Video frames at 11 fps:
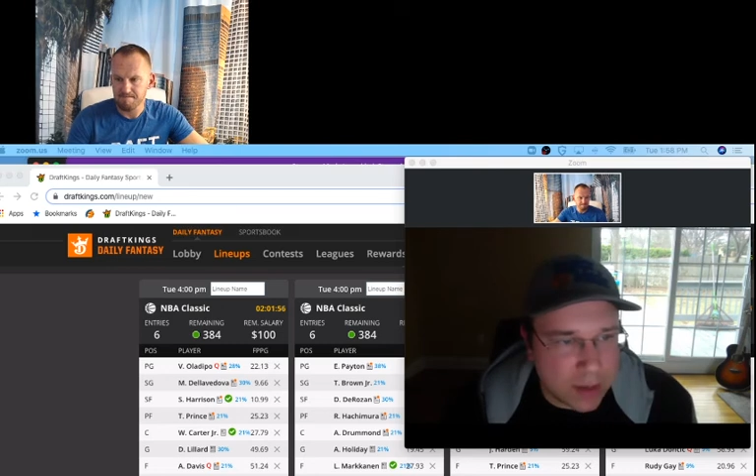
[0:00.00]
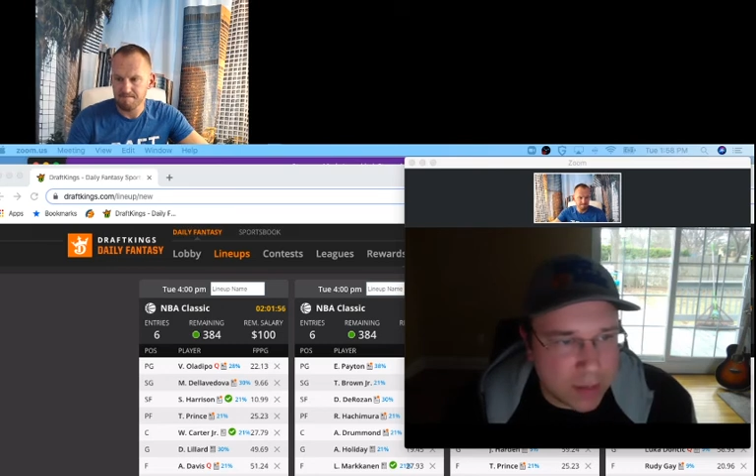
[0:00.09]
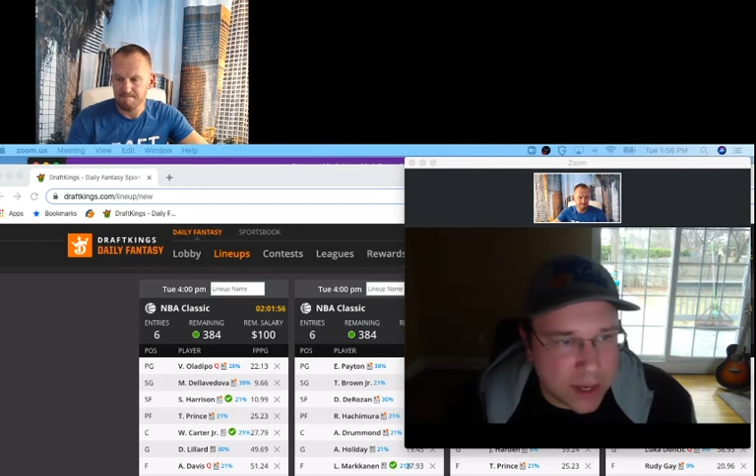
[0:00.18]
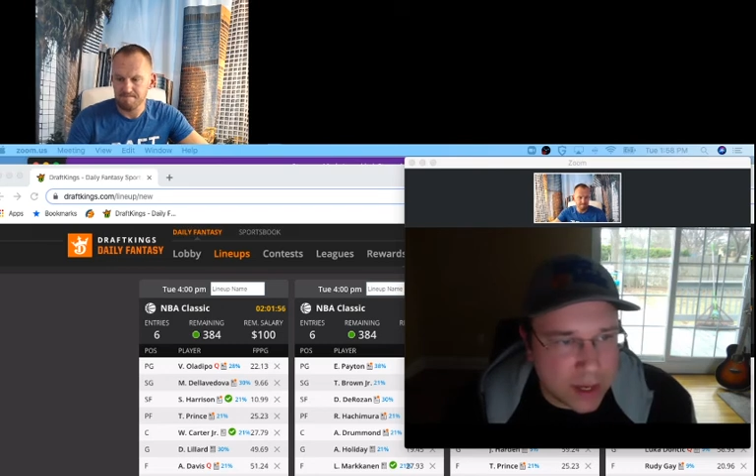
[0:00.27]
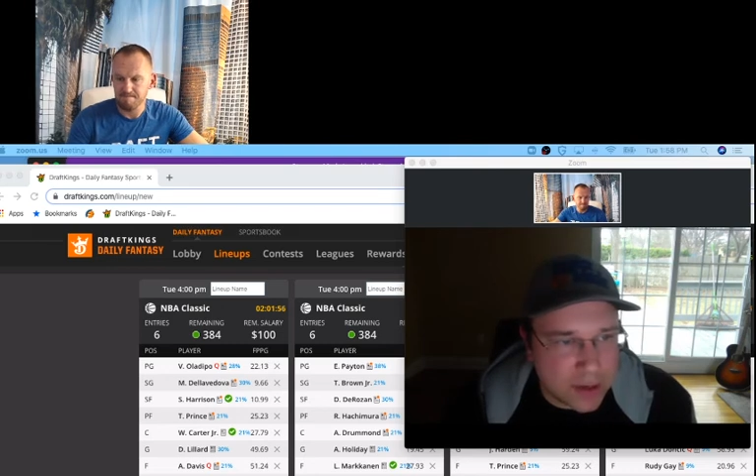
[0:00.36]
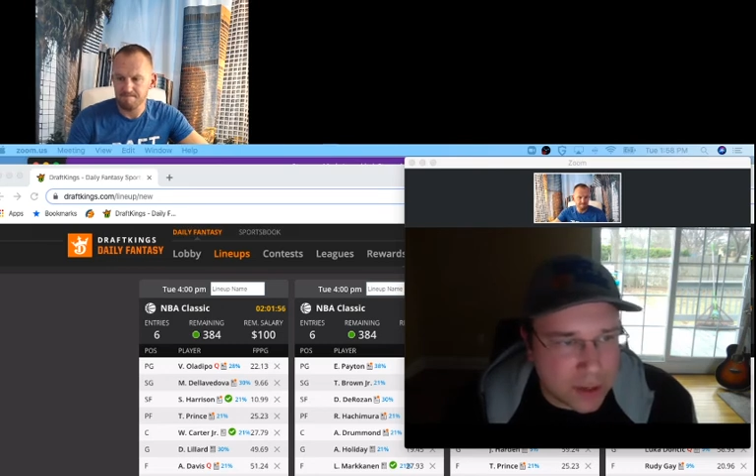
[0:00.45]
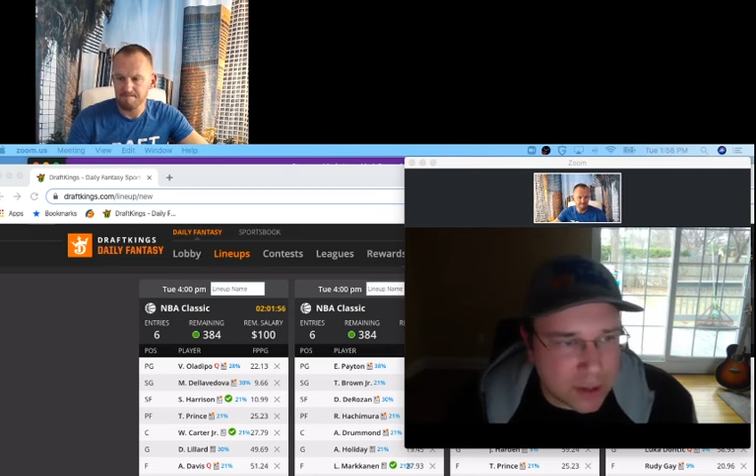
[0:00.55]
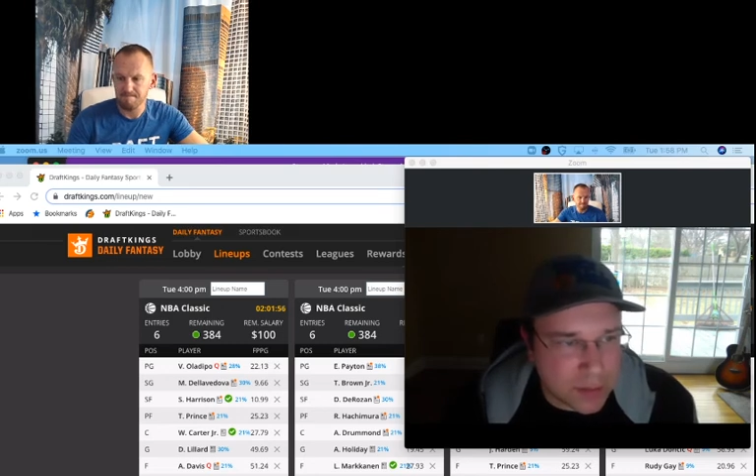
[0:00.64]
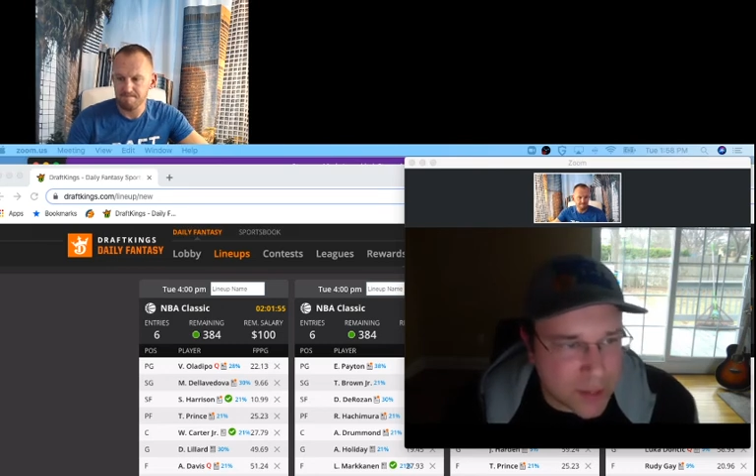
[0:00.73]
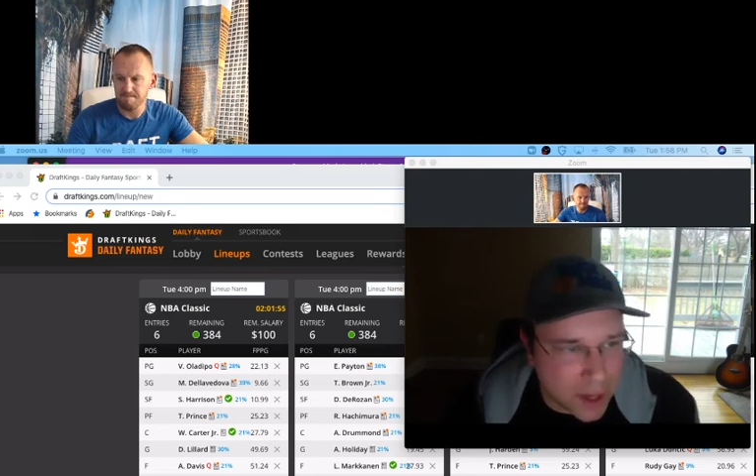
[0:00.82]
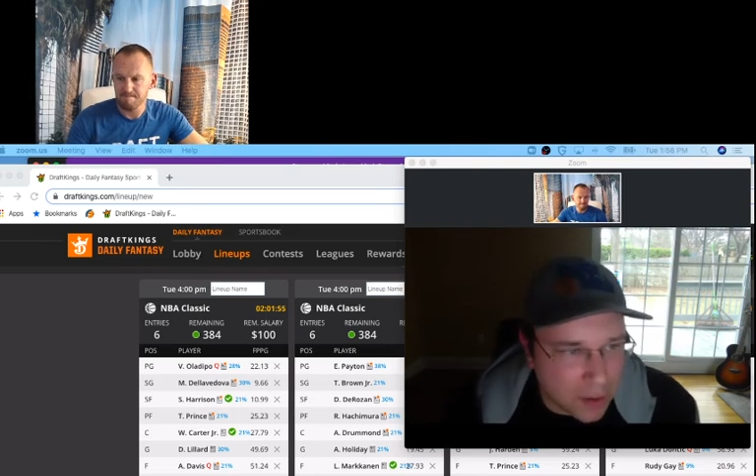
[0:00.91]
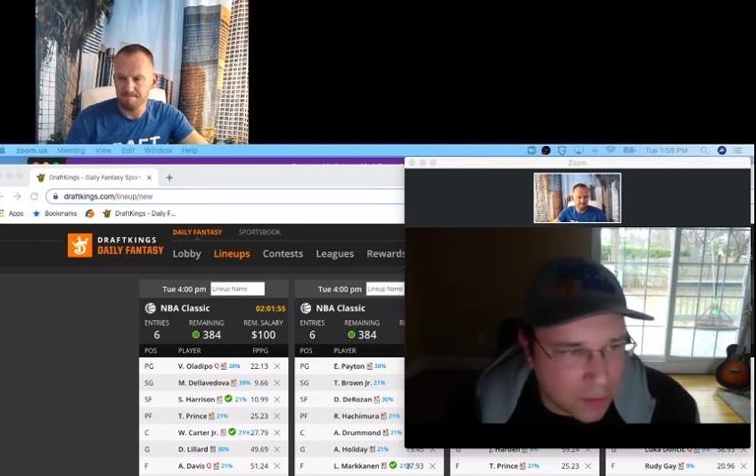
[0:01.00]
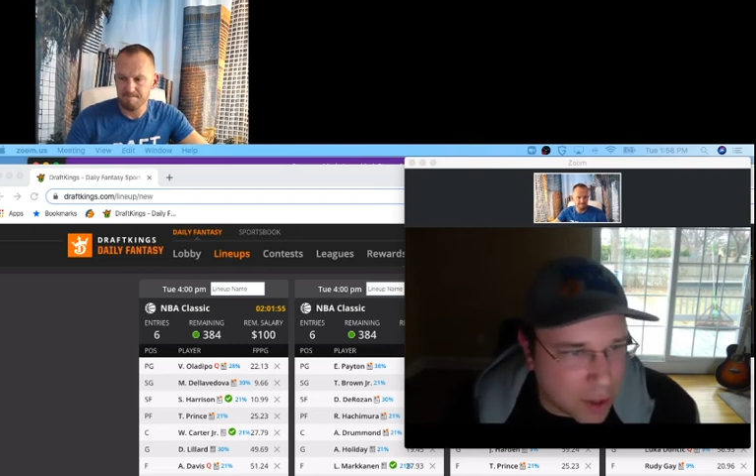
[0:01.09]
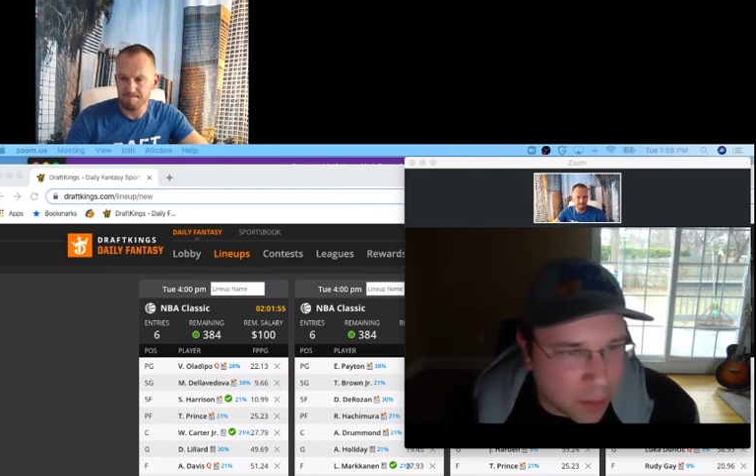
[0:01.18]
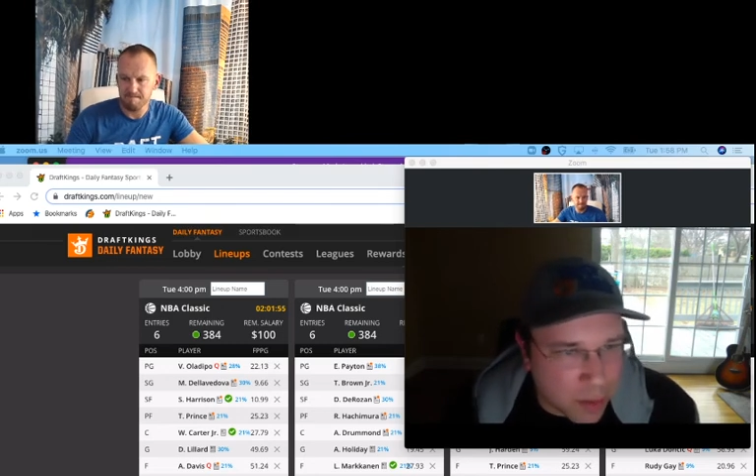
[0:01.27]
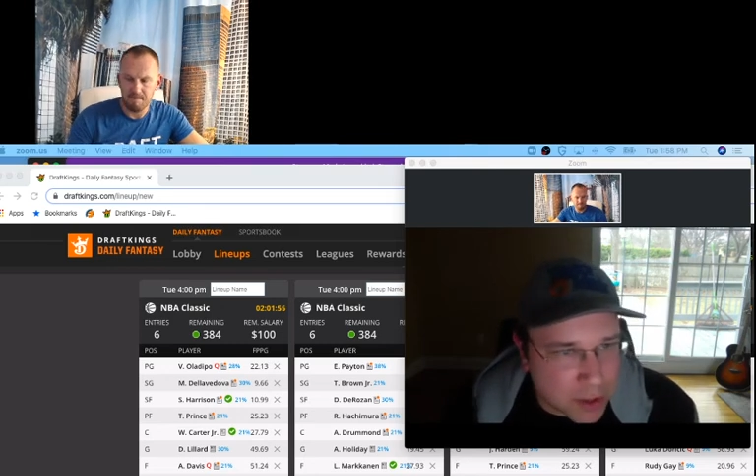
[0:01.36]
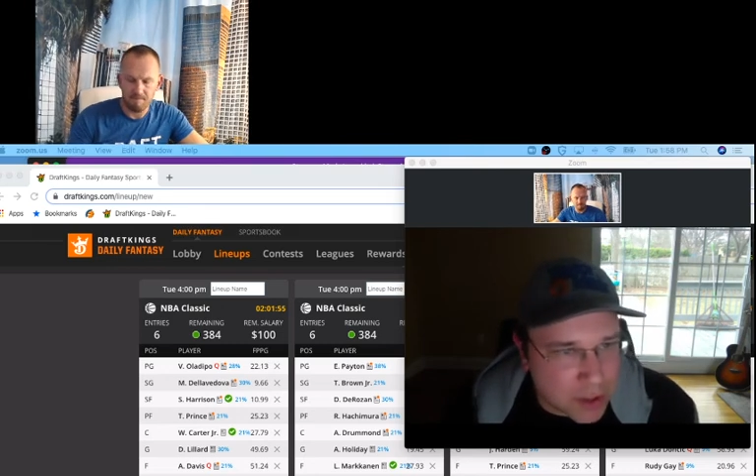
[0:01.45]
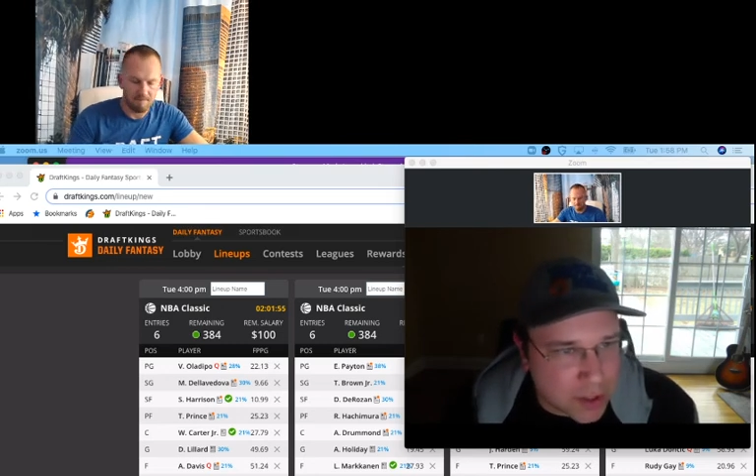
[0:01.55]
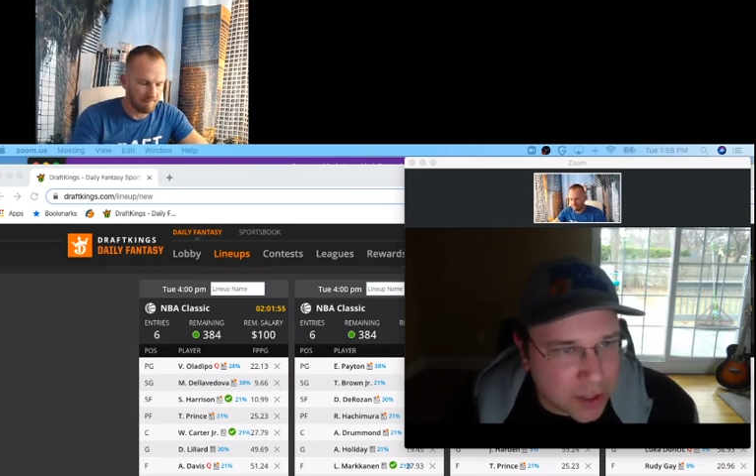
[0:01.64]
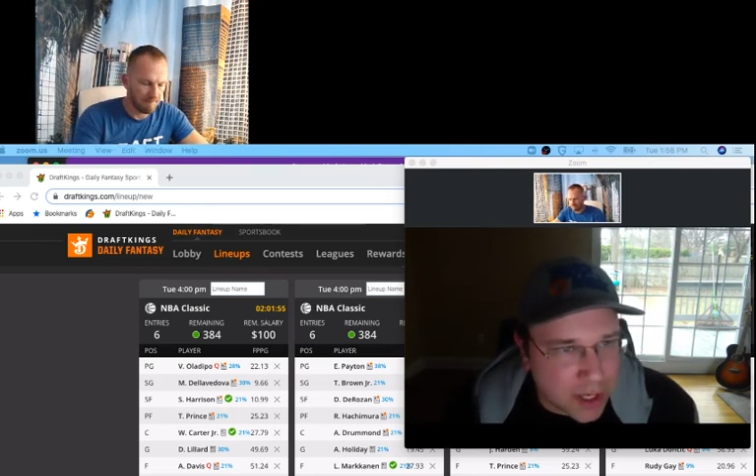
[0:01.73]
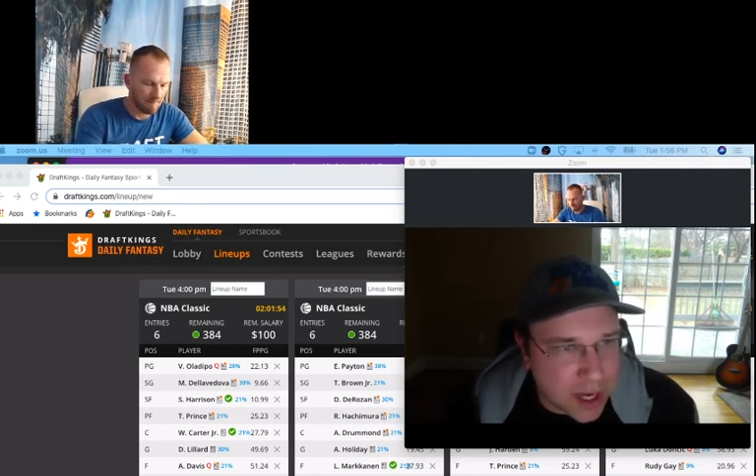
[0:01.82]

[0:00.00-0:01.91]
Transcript: in terms of, personally,